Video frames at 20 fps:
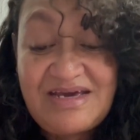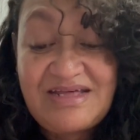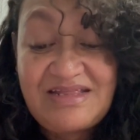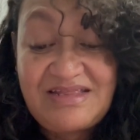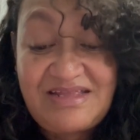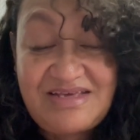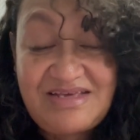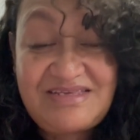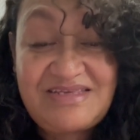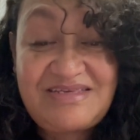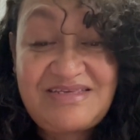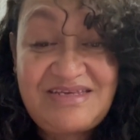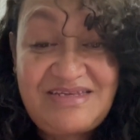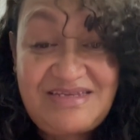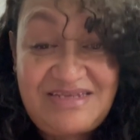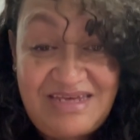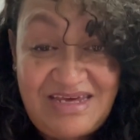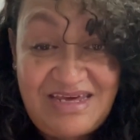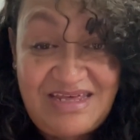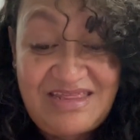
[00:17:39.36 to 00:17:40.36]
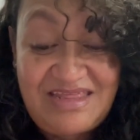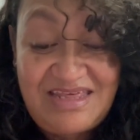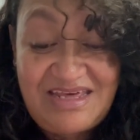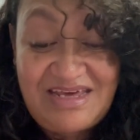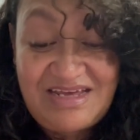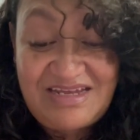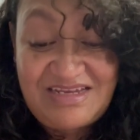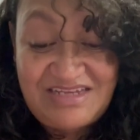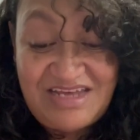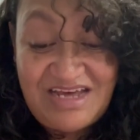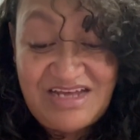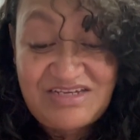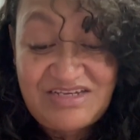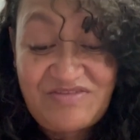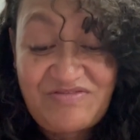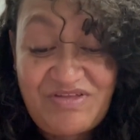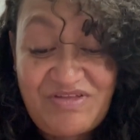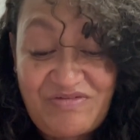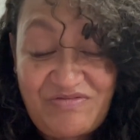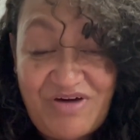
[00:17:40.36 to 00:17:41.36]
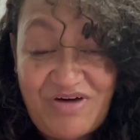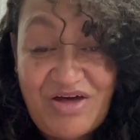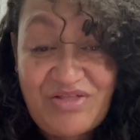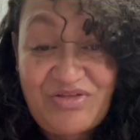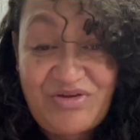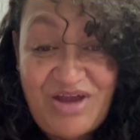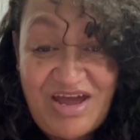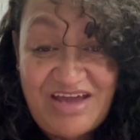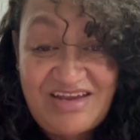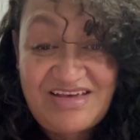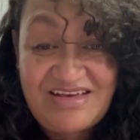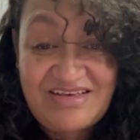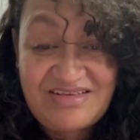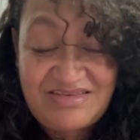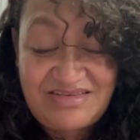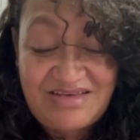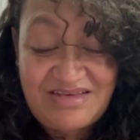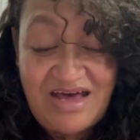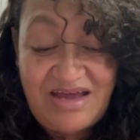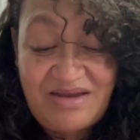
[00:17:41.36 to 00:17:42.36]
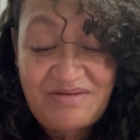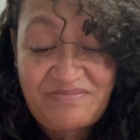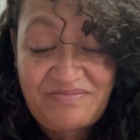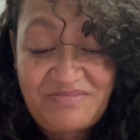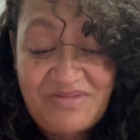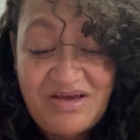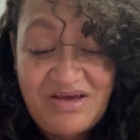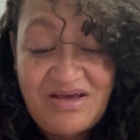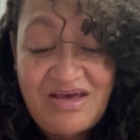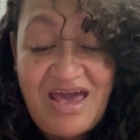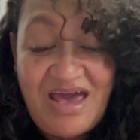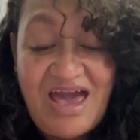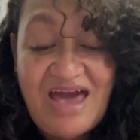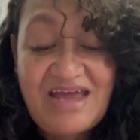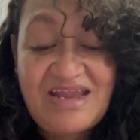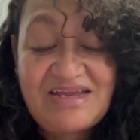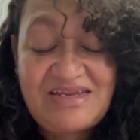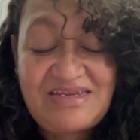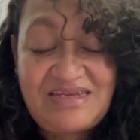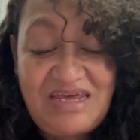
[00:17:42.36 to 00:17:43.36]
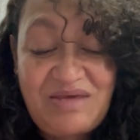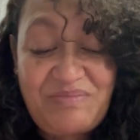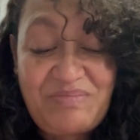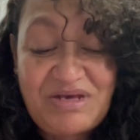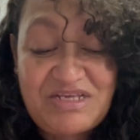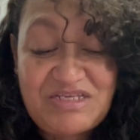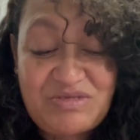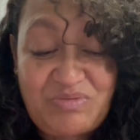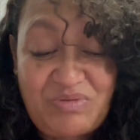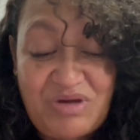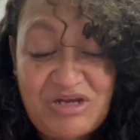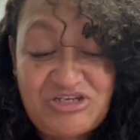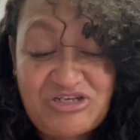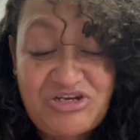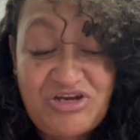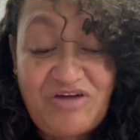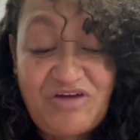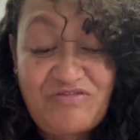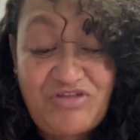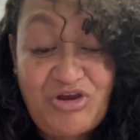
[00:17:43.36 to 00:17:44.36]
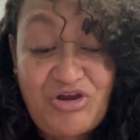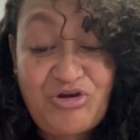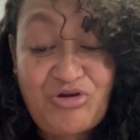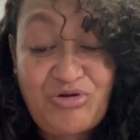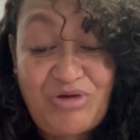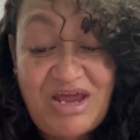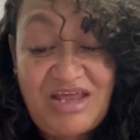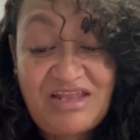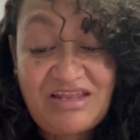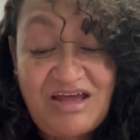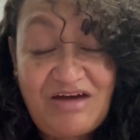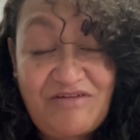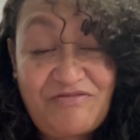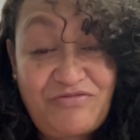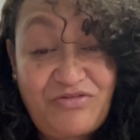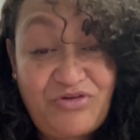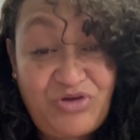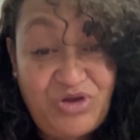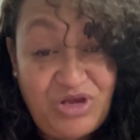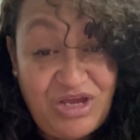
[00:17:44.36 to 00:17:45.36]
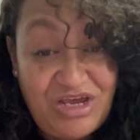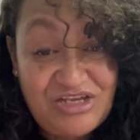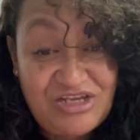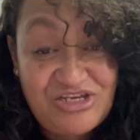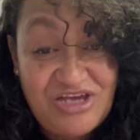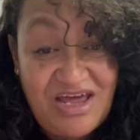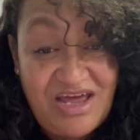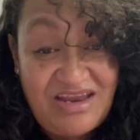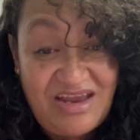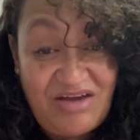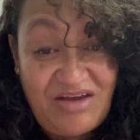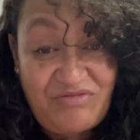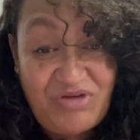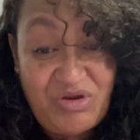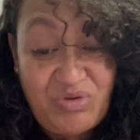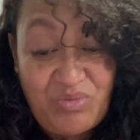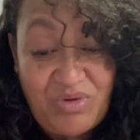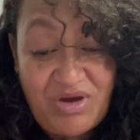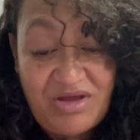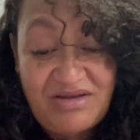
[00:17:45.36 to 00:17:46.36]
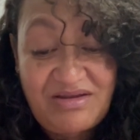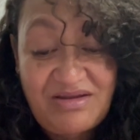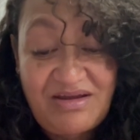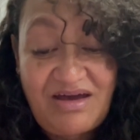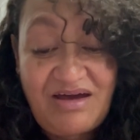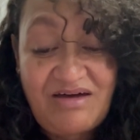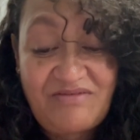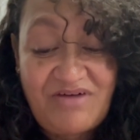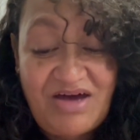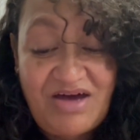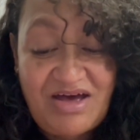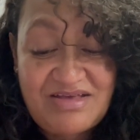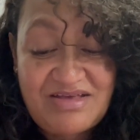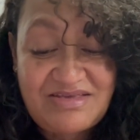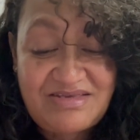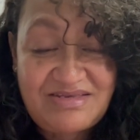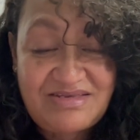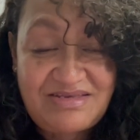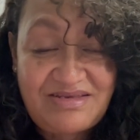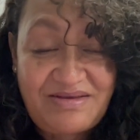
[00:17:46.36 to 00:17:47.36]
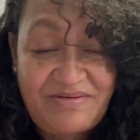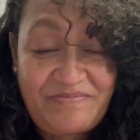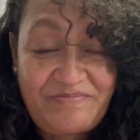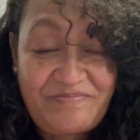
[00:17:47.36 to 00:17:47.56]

This is indeed the intent of the Father and his Son, and a deep expression of their great love for each and every one of us.